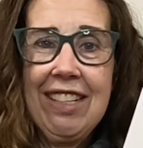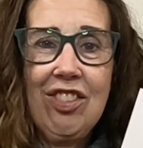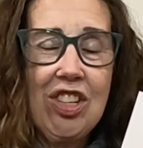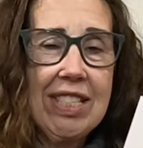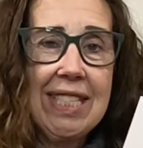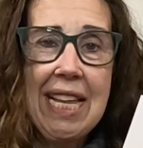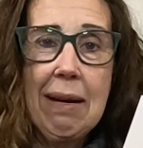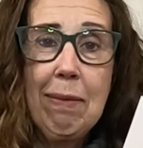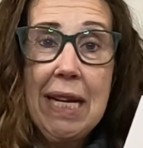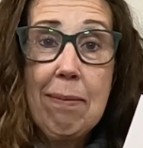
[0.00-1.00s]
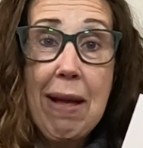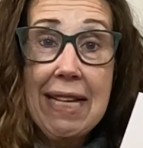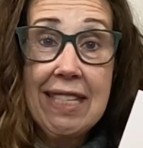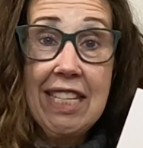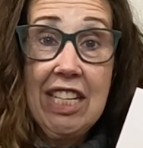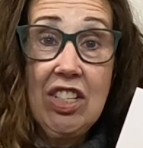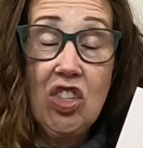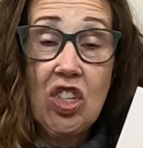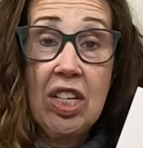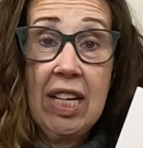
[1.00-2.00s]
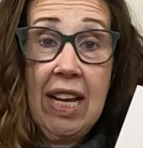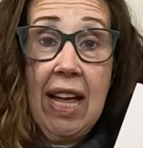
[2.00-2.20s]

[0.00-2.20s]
Just send me a message.